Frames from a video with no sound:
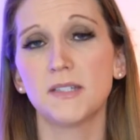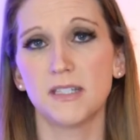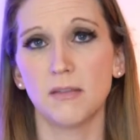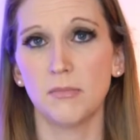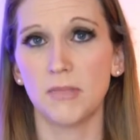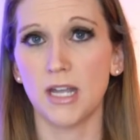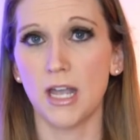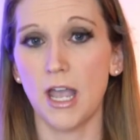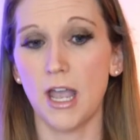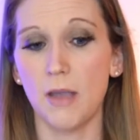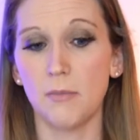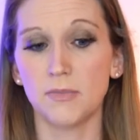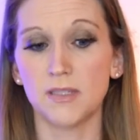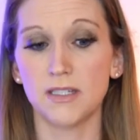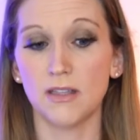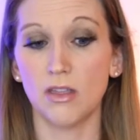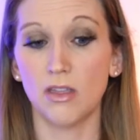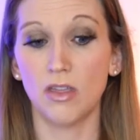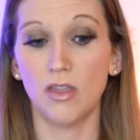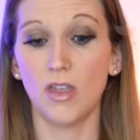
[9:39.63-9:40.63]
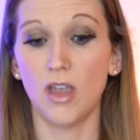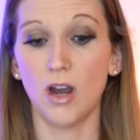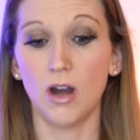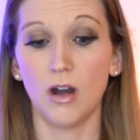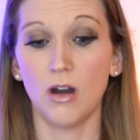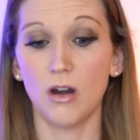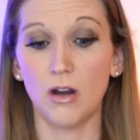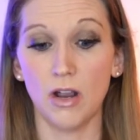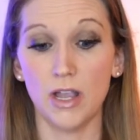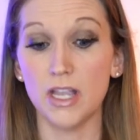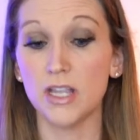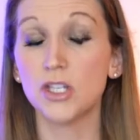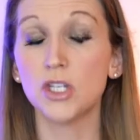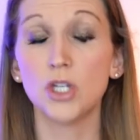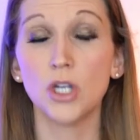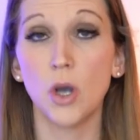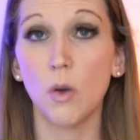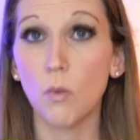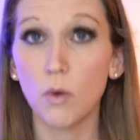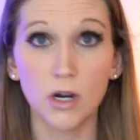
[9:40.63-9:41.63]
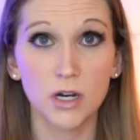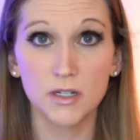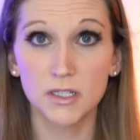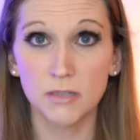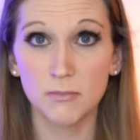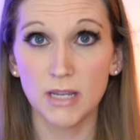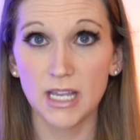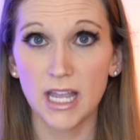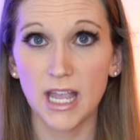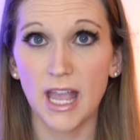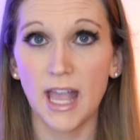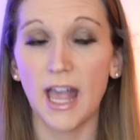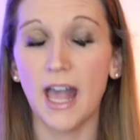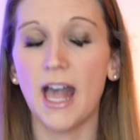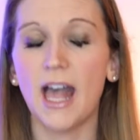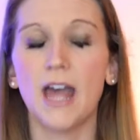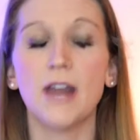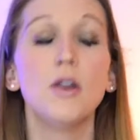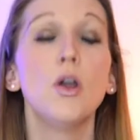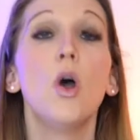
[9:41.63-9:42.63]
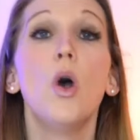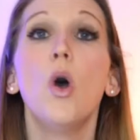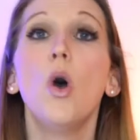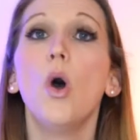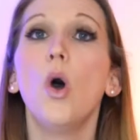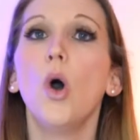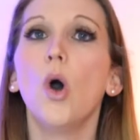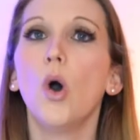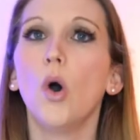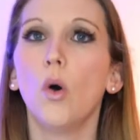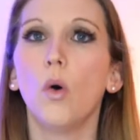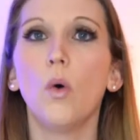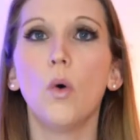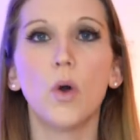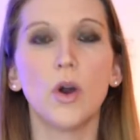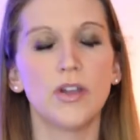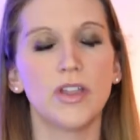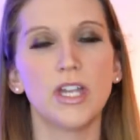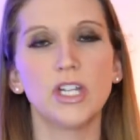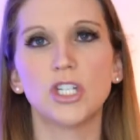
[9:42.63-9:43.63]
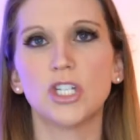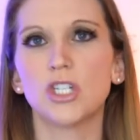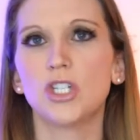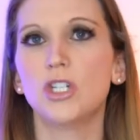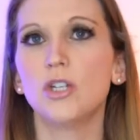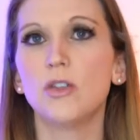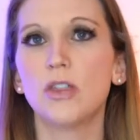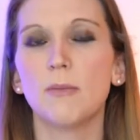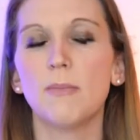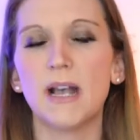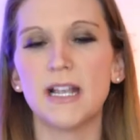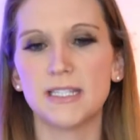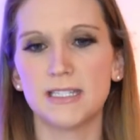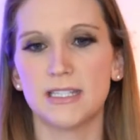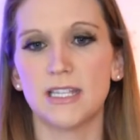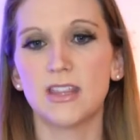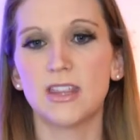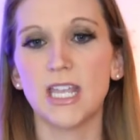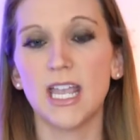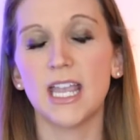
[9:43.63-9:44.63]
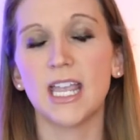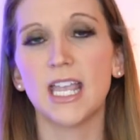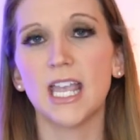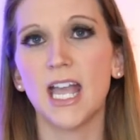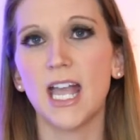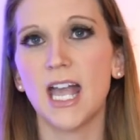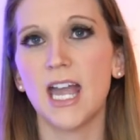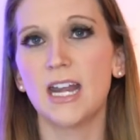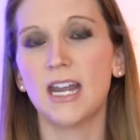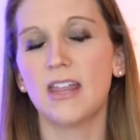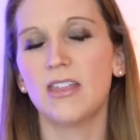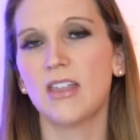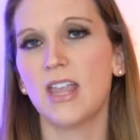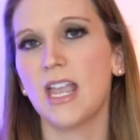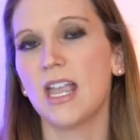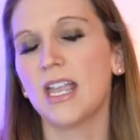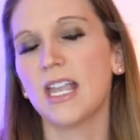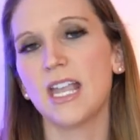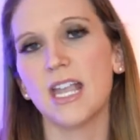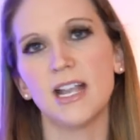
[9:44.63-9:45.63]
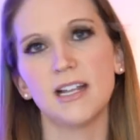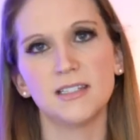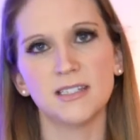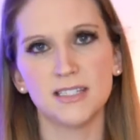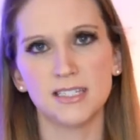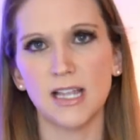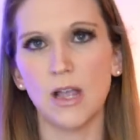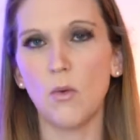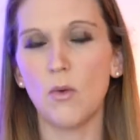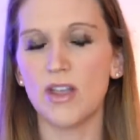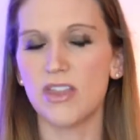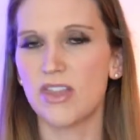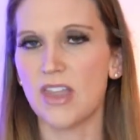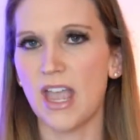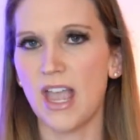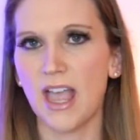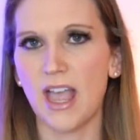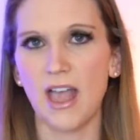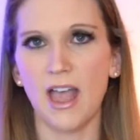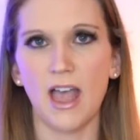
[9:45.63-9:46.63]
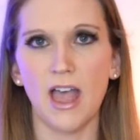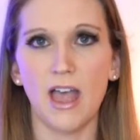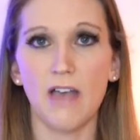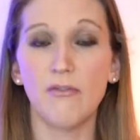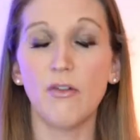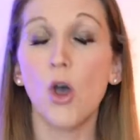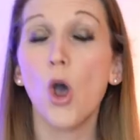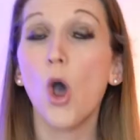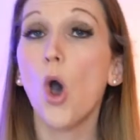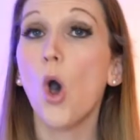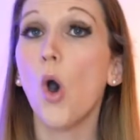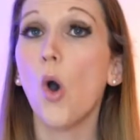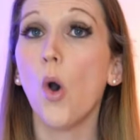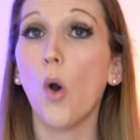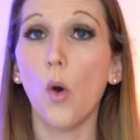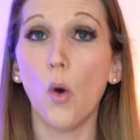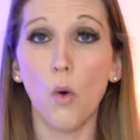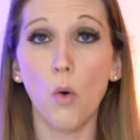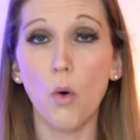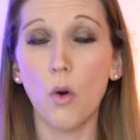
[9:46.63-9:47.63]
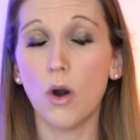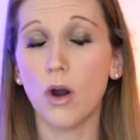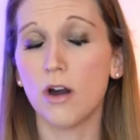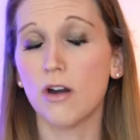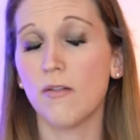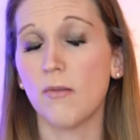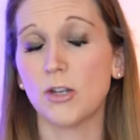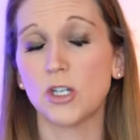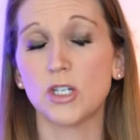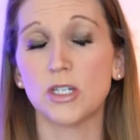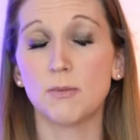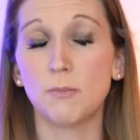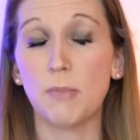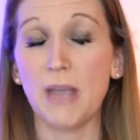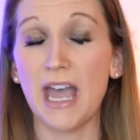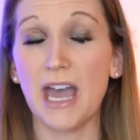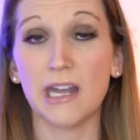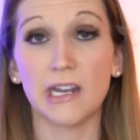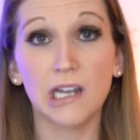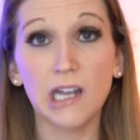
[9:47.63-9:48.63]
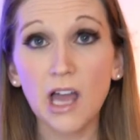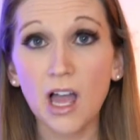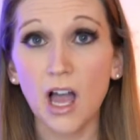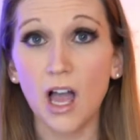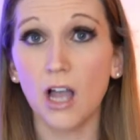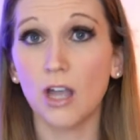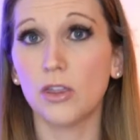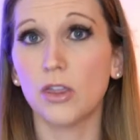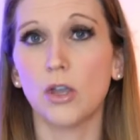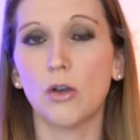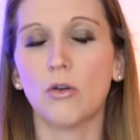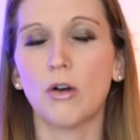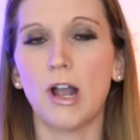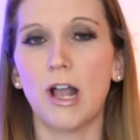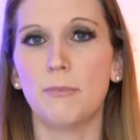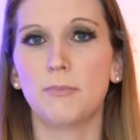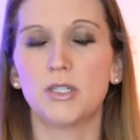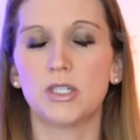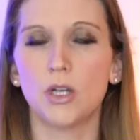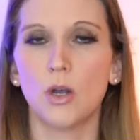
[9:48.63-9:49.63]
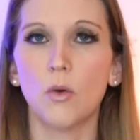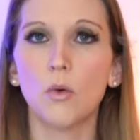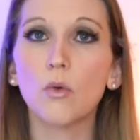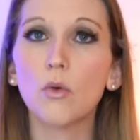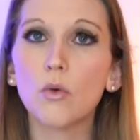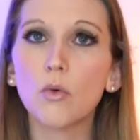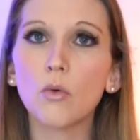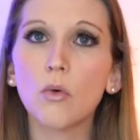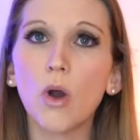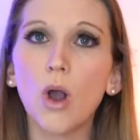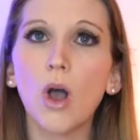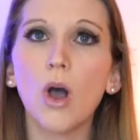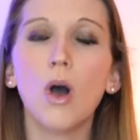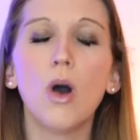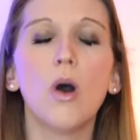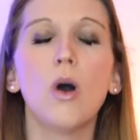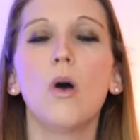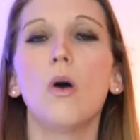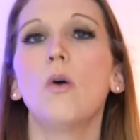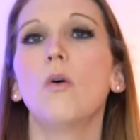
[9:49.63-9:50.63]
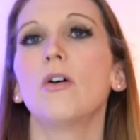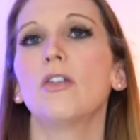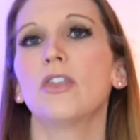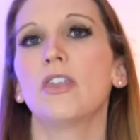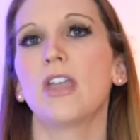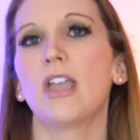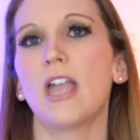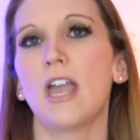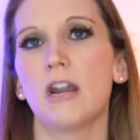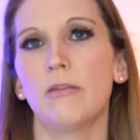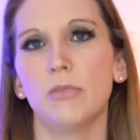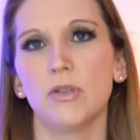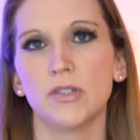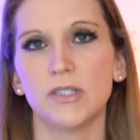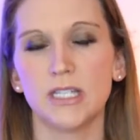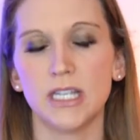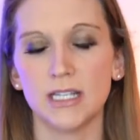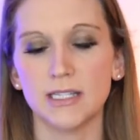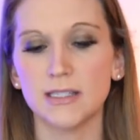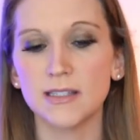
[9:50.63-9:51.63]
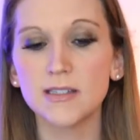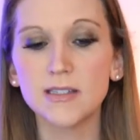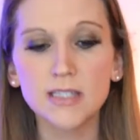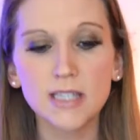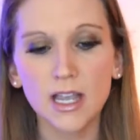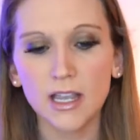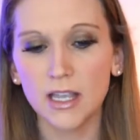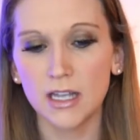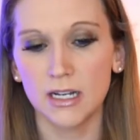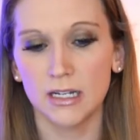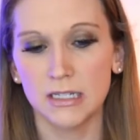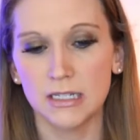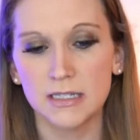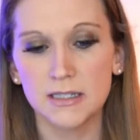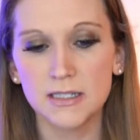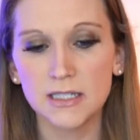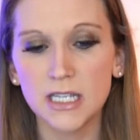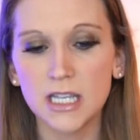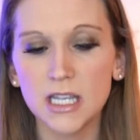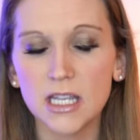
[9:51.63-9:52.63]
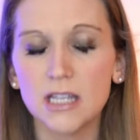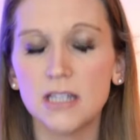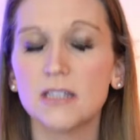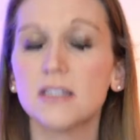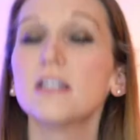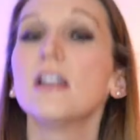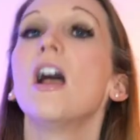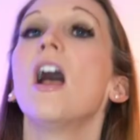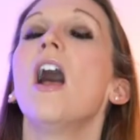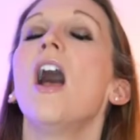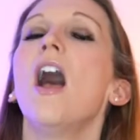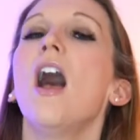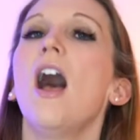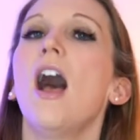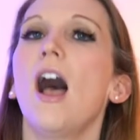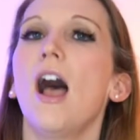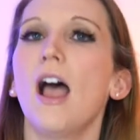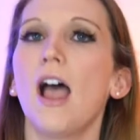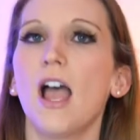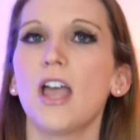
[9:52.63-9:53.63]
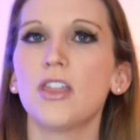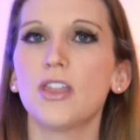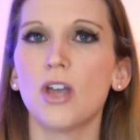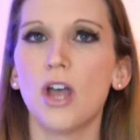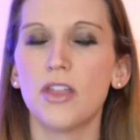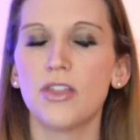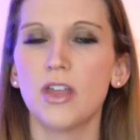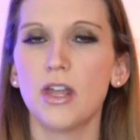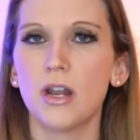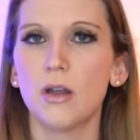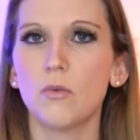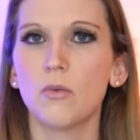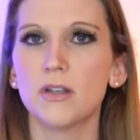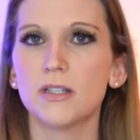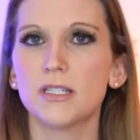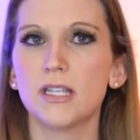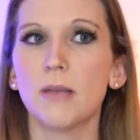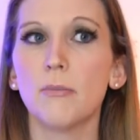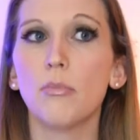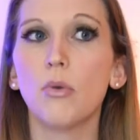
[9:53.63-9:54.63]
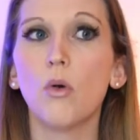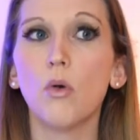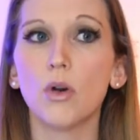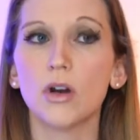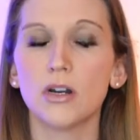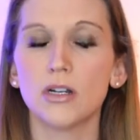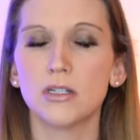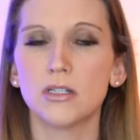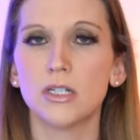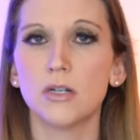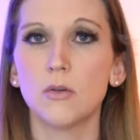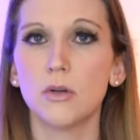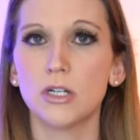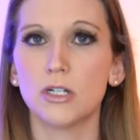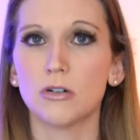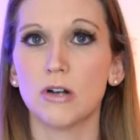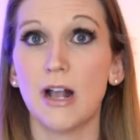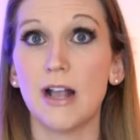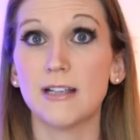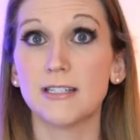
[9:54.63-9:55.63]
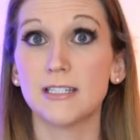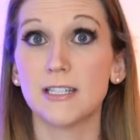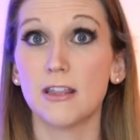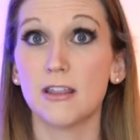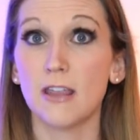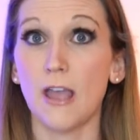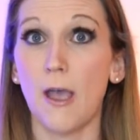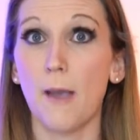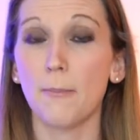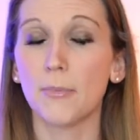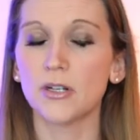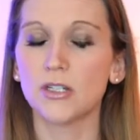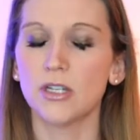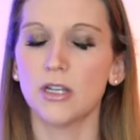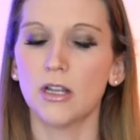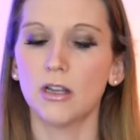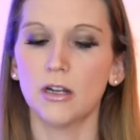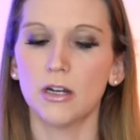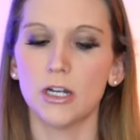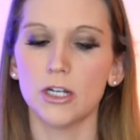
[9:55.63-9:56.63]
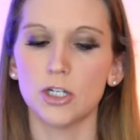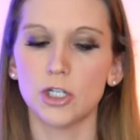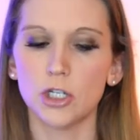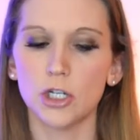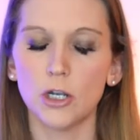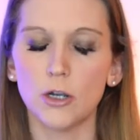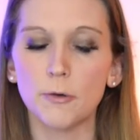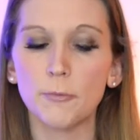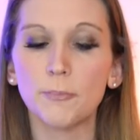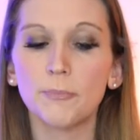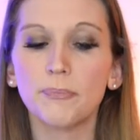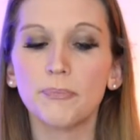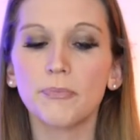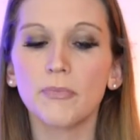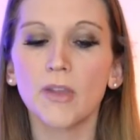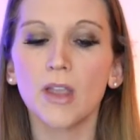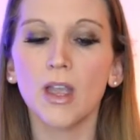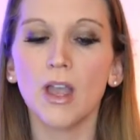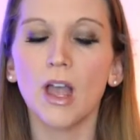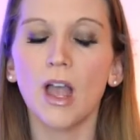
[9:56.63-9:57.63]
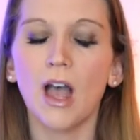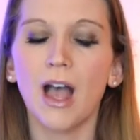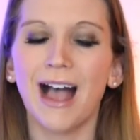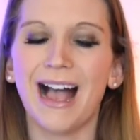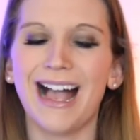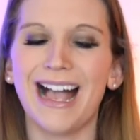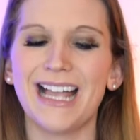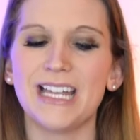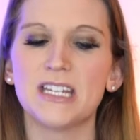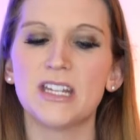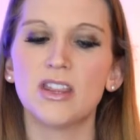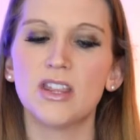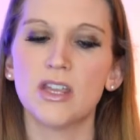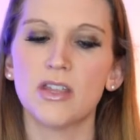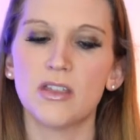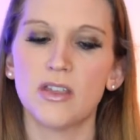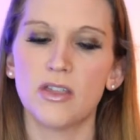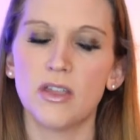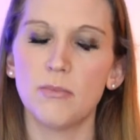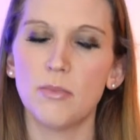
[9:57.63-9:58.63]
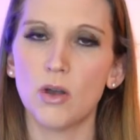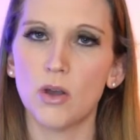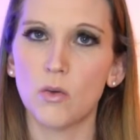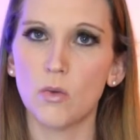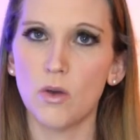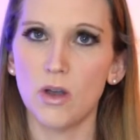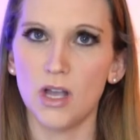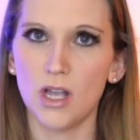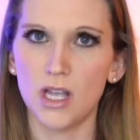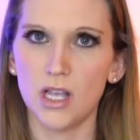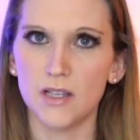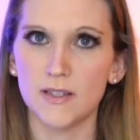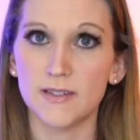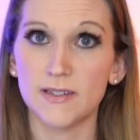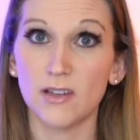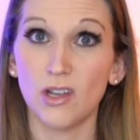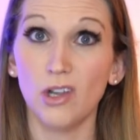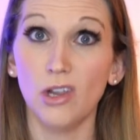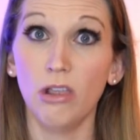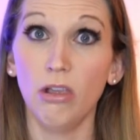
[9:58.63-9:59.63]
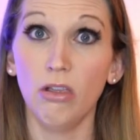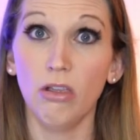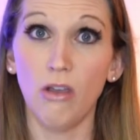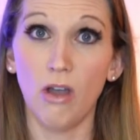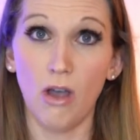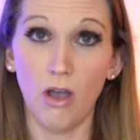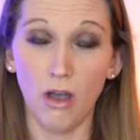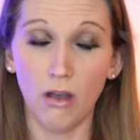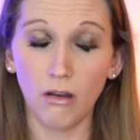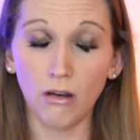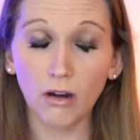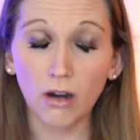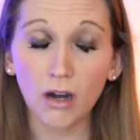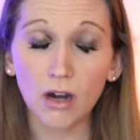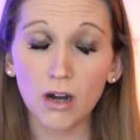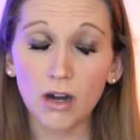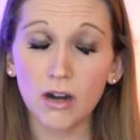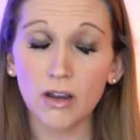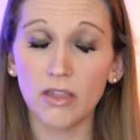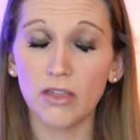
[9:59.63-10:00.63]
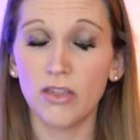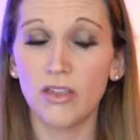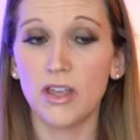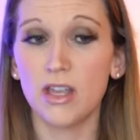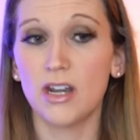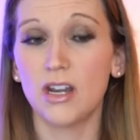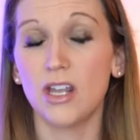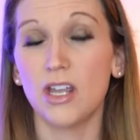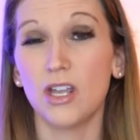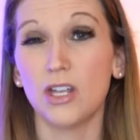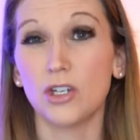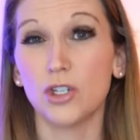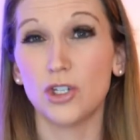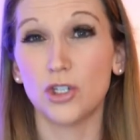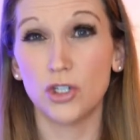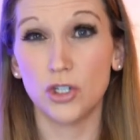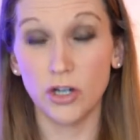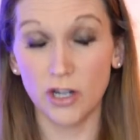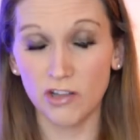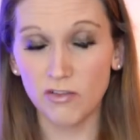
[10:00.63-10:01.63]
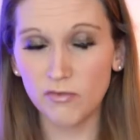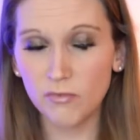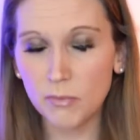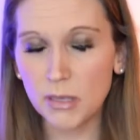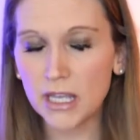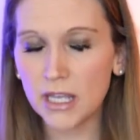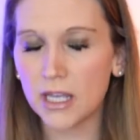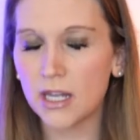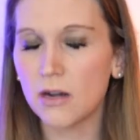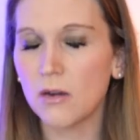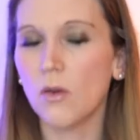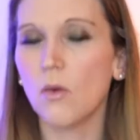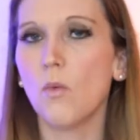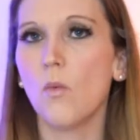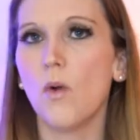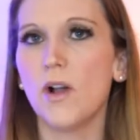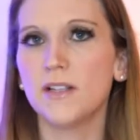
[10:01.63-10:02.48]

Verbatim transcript: Sometimes there is no work to be had, or they just do the best that they can and they can't sell what they have, or just bad luck. The crops don't grow, the animals get sick and a disease. I thought that it was important to address that particular issue. I did think that the book was longer than it should have been.